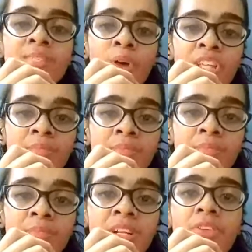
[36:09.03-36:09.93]

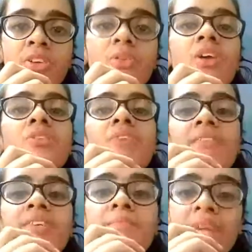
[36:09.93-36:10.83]
possible for you all to have
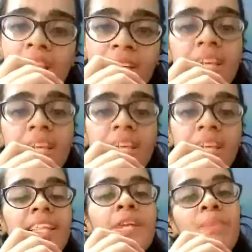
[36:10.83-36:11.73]
a milk,
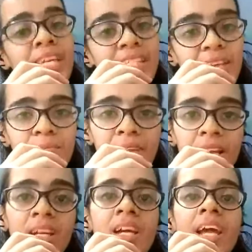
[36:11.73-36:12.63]
then please have a milk.